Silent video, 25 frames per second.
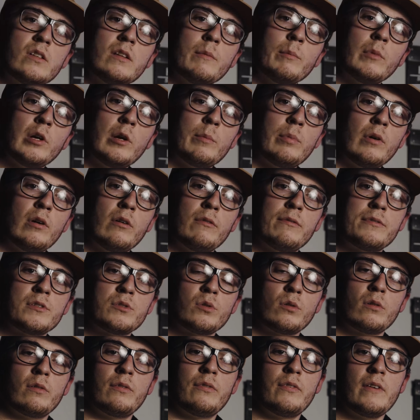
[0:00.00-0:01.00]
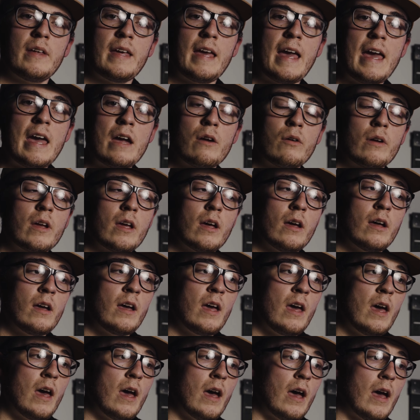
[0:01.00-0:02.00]
the mobile photography area.
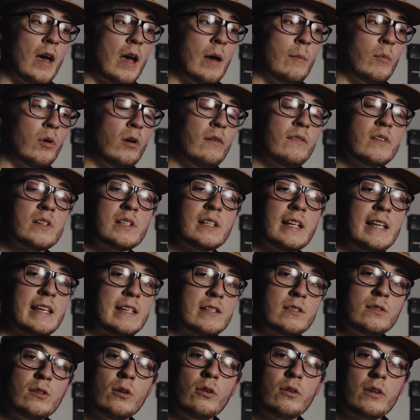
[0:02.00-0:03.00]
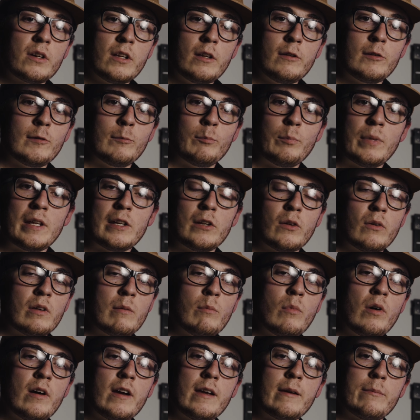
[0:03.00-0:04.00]
Obviously it's not going to be doing
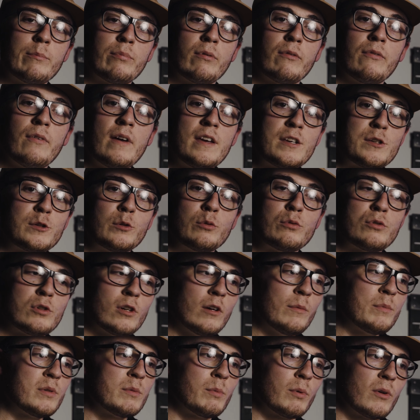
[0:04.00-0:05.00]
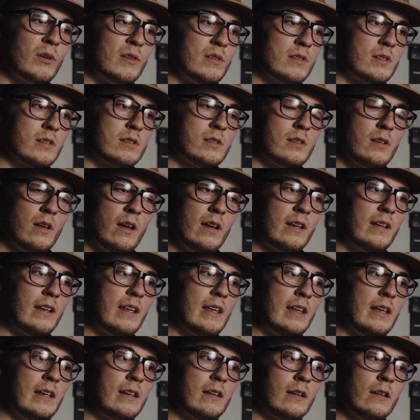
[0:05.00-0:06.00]
my professional jobs because I
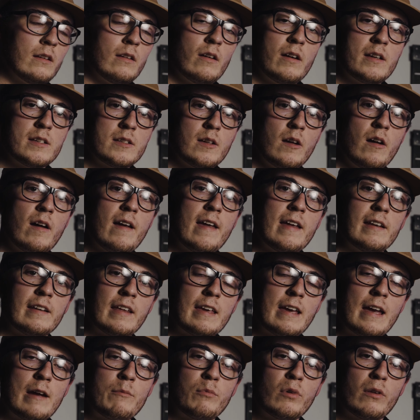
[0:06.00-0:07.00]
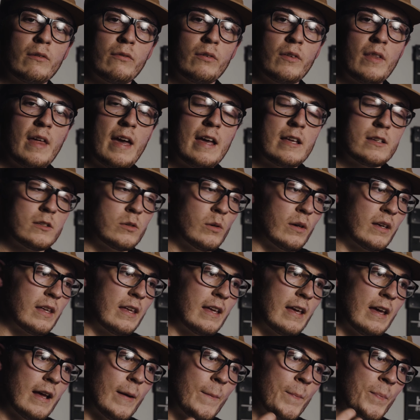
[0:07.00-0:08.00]
need nice high-end cameras for that, so I can
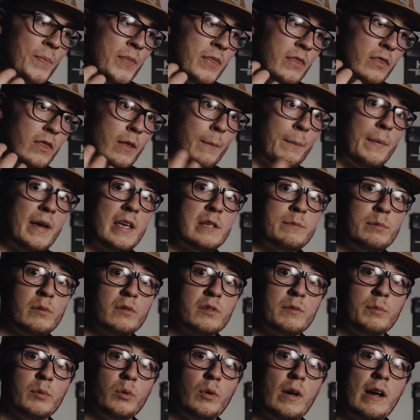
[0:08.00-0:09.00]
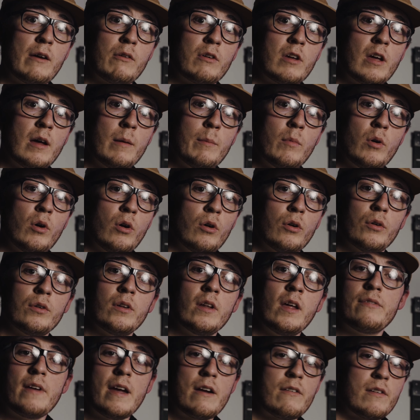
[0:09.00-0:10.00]
get the best possible outcome on
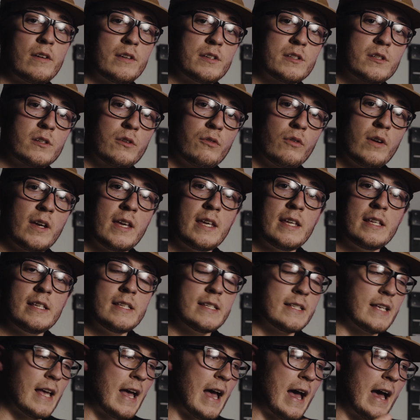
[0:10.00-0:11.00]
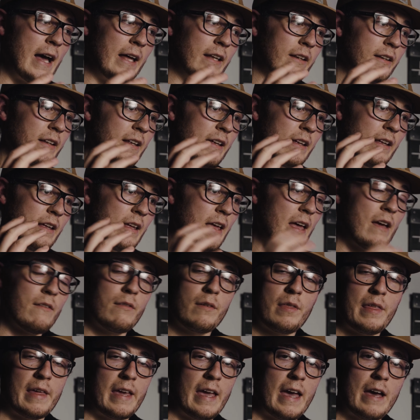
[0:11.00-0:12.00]
various screens and
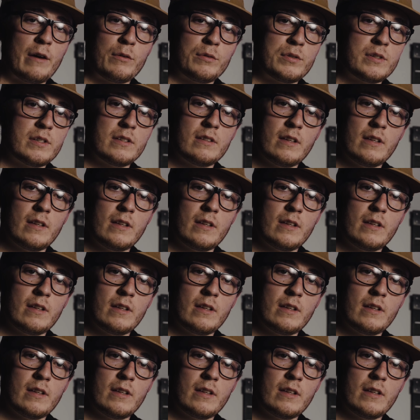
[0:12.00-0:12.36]
everything else